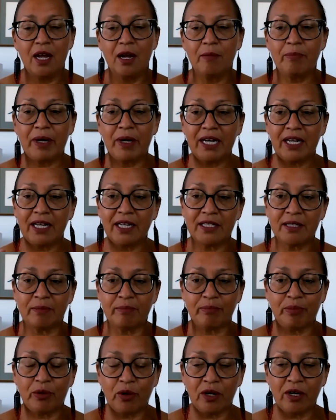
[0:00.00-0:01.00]
but it's
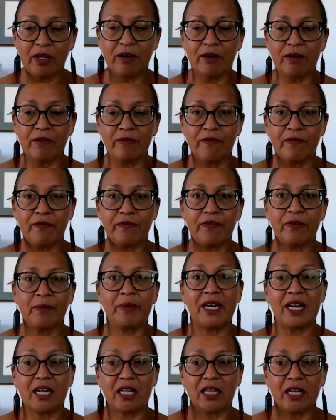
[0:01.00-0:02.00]
important for me
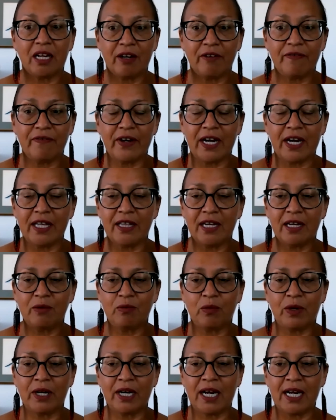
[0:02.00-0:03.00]
to clarify that
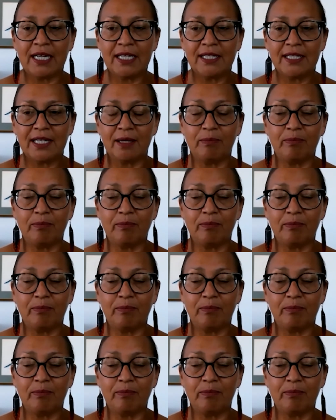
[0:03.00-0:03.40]
when I say